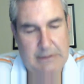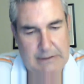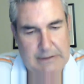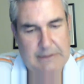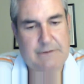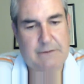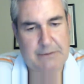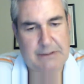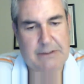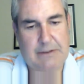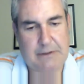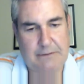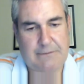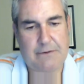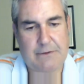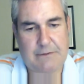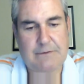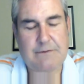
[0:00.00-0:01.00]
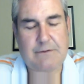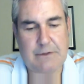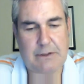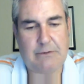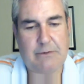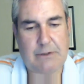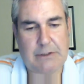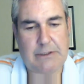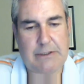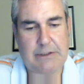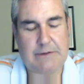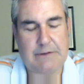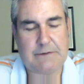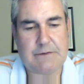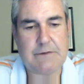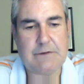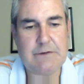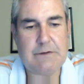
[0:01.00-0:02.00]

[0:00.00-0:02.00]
it's a big difference. It really is.